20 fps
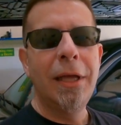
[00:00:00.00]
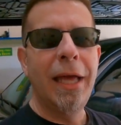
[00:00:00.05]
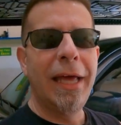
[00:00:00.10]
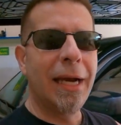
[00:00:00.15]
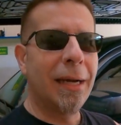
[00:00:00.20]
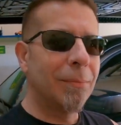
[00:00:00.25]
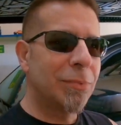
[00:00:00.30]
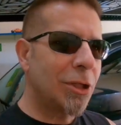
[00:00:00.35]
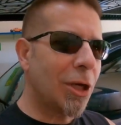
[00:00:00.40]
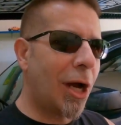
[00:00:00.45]

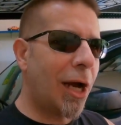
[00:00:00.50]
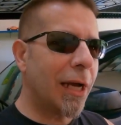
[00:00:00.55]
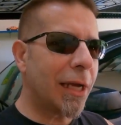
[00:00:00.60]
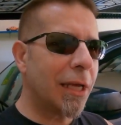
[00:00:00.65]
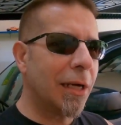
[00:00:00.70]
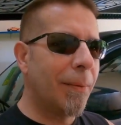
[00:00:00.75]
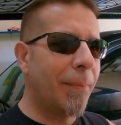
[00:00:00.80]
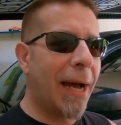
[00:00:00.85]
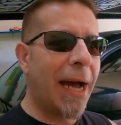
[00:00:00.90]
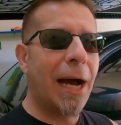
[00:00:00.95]
And I'm
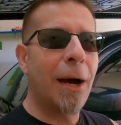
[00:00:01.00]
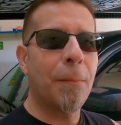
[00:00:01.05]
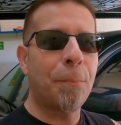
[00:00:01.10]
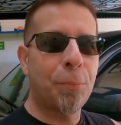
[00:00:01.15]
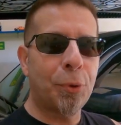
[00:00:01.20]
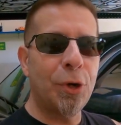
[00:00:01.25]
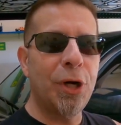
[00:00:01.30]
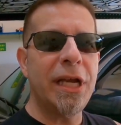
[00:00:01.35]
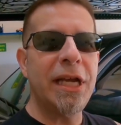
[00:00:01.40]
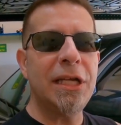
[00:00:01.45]
talking
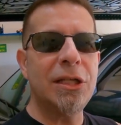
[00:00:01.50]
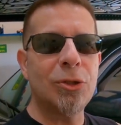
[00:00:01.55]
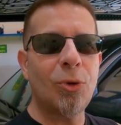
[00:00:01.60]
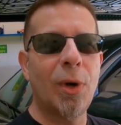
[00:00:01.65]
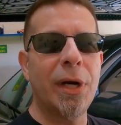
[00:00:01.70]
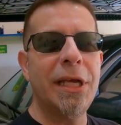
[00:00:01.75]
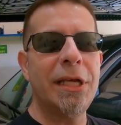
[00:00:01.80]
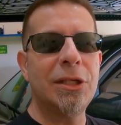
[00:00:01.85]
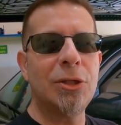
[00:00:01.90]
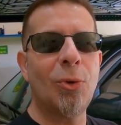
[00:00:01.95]
about
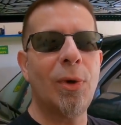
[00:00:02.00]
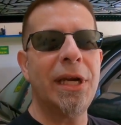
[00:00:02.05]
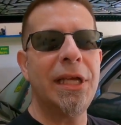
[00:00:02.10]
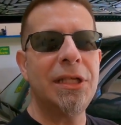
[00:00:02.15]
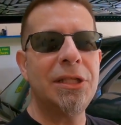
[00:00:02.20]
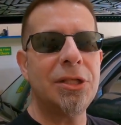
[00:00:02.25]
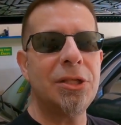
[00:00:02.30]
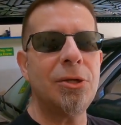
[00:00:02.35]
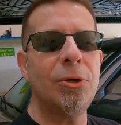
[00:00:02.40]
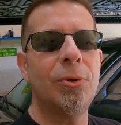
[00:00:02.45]

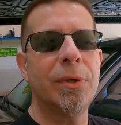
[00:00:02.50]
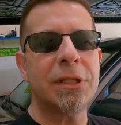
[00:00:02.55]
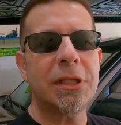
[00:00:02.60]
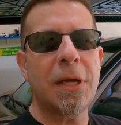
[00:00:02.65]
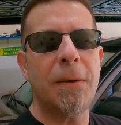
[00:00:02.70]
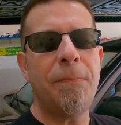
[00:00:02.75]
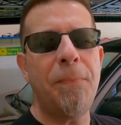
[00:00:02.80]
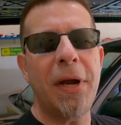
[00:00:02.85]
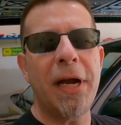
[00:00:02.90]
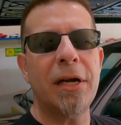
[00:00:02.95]
pre-2022 as
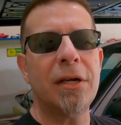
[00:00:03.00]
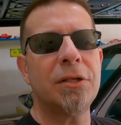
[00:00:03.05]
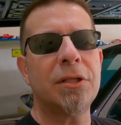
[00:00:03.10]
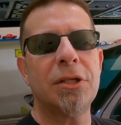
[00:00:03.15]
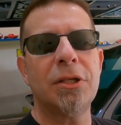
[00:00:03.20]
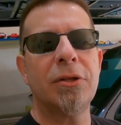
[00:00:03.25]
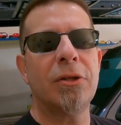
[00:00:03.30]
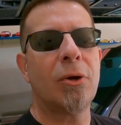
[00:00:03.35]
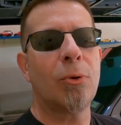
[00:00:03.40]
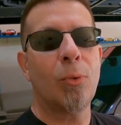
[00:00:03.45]
compared
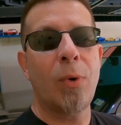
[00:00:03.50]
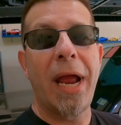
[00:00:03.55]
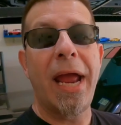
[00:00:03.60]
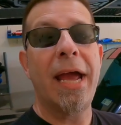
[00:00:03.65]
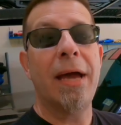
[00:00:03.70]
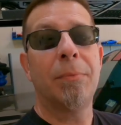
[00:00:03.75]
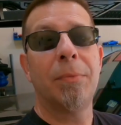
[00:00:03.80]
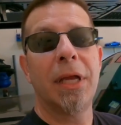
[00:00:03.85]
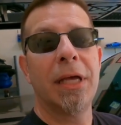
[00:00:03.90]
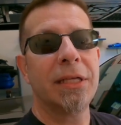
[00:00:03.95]
to the
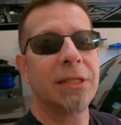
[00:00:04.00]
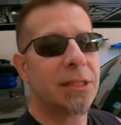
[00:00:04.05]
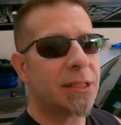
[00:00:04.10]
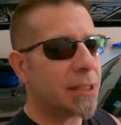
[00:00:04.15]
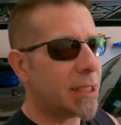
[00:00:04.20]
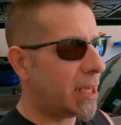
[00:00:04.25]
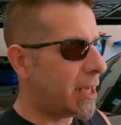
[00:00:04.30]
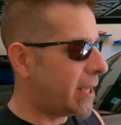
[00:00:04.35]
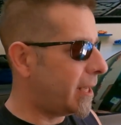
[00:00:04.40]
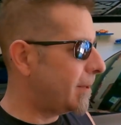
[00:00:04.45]
Ram, let's
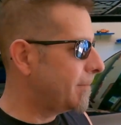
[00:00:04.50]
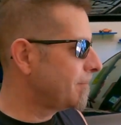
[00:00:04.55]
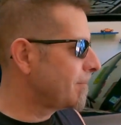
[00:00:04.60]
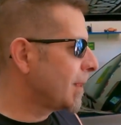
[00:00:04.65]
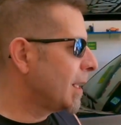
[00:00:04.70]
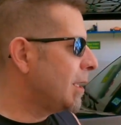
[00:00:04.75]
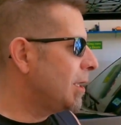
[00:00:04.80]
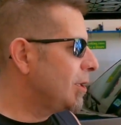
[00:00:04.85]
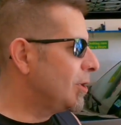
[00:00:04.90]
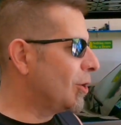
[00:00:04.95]
say.
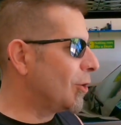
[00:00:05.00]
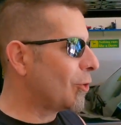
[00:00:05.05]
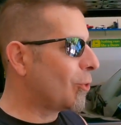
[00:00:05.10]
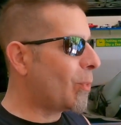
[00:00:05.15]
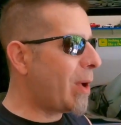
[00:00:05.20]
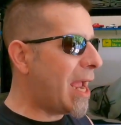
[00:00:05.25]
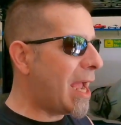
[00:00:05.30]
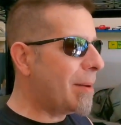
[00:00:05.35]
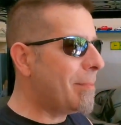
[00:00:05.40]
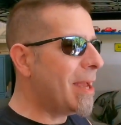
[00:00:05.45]
You know, the
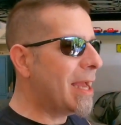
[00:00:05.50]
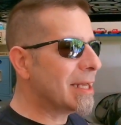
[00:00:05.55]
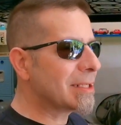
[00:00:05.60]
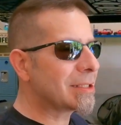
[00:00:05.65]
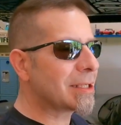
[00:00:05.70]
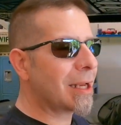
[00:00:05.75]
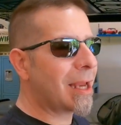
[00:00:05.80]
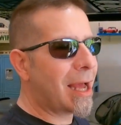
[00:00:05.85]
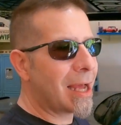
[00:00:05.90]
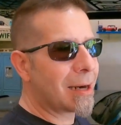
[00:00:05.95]
Ram
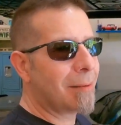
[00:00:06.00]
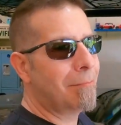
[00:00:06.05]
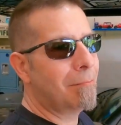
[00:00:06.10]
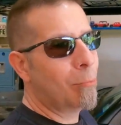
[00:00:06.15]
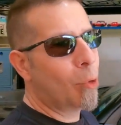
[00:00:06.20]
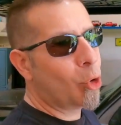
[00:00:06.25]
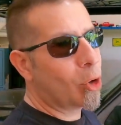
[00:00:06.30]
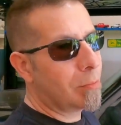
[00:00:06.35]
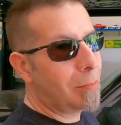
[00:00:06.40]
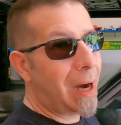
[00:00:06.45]
has a lot of
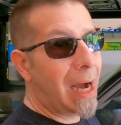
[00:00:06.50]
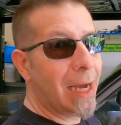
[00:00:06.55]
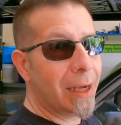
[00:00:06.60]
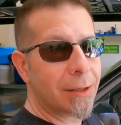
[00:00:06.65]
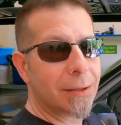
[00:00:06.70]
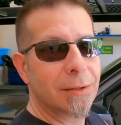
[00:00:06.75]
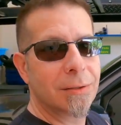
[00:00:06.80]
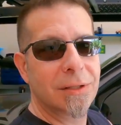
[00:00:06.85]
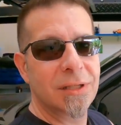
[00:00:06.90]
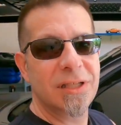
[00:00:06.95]
more
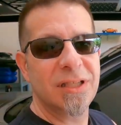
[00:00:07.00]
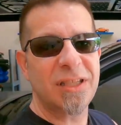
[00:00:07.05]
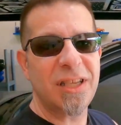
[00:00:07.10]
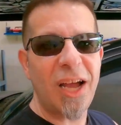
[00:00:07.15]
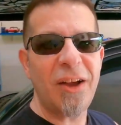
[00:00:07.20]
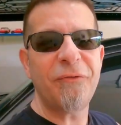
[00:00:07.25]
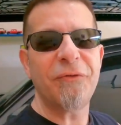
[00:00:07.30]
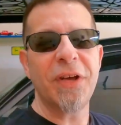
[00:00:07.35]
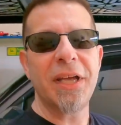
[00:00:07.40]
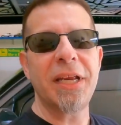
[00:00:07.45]
modern
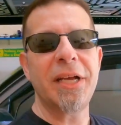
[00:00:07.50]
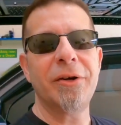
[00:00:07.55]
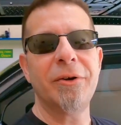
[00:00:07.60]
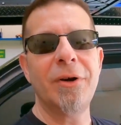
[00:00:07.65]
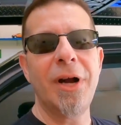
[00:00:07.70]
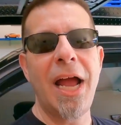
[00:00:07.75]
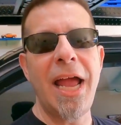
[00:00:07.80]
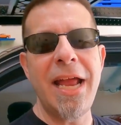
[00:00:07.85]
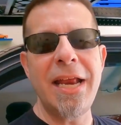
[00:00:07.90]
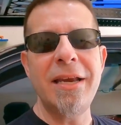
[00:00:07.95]
stuff in it,
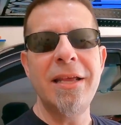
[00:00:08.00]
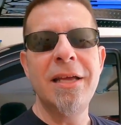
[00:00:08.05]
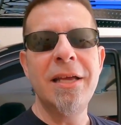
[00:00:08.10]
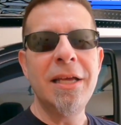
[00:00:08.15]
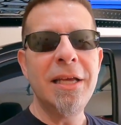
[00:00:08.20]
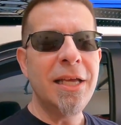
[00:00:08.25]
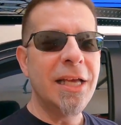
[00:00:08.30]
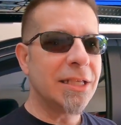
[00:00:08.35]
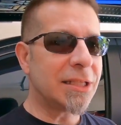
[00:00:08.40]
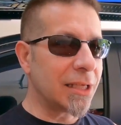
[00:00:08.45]
right?
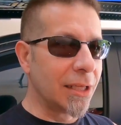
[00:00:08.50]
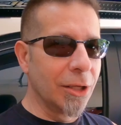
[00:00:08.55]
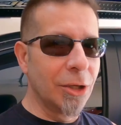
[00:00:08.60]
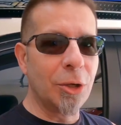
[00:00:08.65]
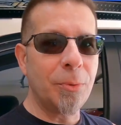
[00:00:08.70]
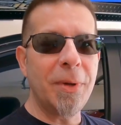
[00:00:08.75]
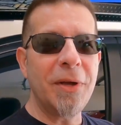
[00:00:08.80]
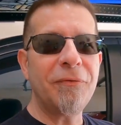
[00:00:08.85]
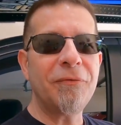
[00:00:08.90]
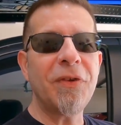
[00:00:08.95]
It's a
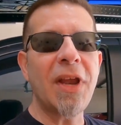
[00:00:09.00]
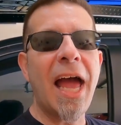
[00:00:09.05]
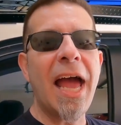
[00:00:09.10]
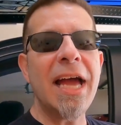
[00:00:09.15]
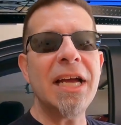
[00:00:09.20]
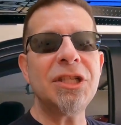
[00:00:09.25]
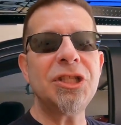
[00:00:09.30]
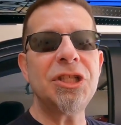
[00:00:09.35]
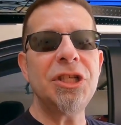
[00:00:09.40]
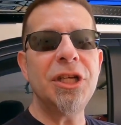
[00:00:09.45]
little bit
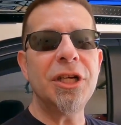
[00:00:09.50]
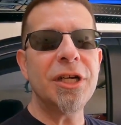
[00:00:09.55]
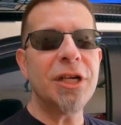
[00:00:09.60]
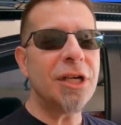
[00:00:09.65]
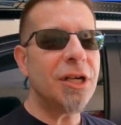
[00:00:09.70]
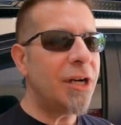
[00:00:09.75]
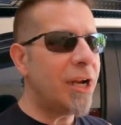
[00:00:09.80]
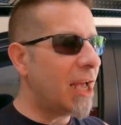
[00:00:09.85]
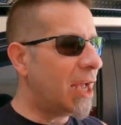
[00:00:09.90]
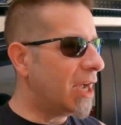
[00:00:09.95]

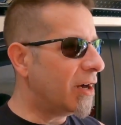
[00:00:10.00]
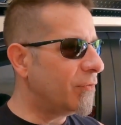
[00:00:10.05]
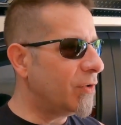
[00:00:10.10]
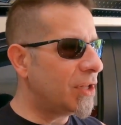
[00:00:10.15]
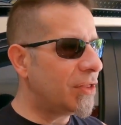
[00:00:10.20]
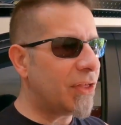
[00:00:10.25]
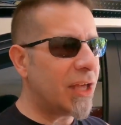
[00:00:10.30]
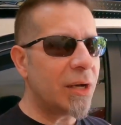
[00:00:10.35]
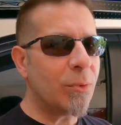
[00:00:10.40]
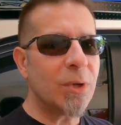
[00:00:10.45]
flashier.
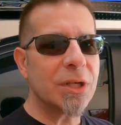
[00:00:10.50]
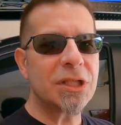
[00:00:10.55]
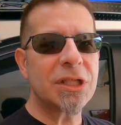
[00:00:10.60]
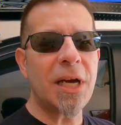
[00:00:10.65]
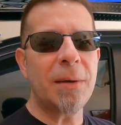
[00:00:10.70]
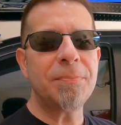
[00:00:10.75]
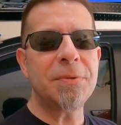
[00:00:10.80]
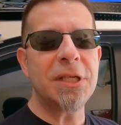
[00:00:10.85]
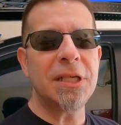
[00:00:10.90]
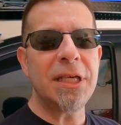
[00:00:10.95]
Everything was
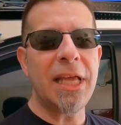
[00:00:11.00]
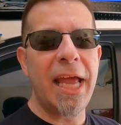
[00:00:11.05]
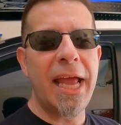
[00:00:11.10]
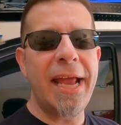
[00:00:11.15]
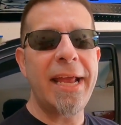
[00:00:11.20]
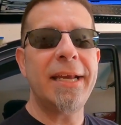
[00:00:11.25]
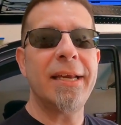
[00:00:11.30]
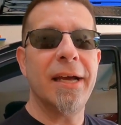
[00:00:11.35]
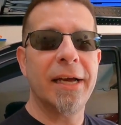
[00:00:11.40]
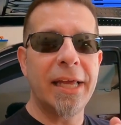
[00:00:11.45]
up to
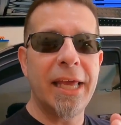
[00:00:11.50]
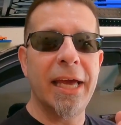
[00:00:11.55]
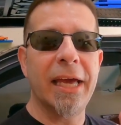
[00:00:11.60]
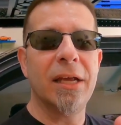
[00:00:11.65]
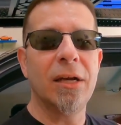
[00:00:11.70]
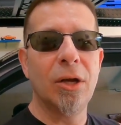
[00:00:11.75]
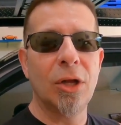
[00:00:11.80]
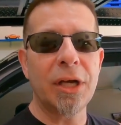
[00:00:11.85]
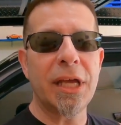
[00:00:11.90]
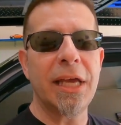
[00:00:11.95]
date.
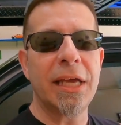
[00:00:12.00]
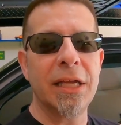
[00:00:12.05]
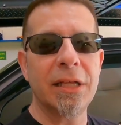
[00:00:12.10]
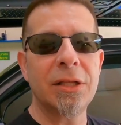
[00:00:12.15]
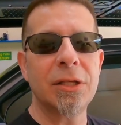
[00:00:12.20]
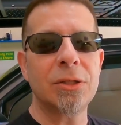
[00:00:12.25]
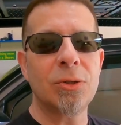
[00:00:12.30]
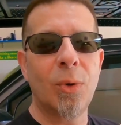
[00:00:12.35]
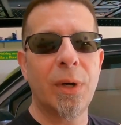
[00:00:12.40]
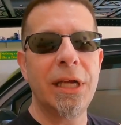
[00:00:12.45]
Again, looking
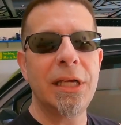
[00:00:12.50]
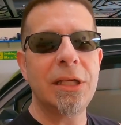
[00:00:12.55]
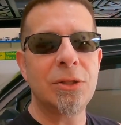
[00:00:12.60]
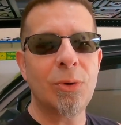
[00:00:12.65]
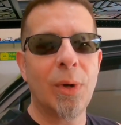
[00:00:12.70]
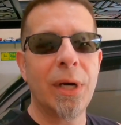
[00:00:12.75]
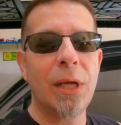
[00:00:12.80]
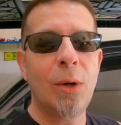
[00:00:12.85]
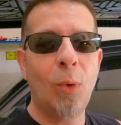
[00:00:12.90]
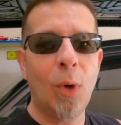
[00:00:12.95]
at the
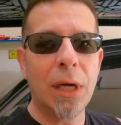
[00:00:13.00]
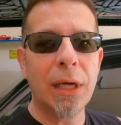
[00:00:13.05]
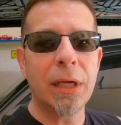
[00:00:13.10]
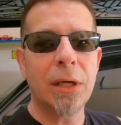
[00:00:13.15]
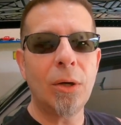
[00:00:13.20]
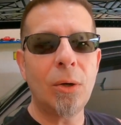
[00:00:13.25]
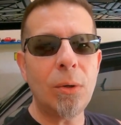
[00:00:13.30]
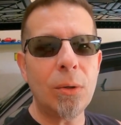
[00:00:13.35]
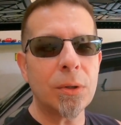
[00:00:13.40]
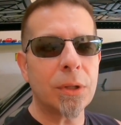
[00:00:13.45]
2021
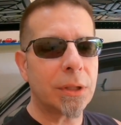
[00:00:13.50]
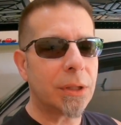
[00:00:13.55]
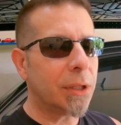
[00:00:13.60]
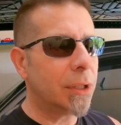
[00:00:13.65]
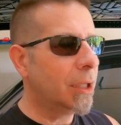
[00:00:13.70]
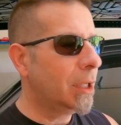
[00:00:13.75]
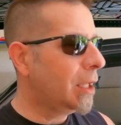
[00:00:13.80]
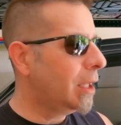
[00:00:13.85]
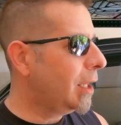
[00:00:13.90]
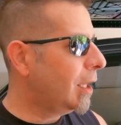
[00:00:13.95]
and older.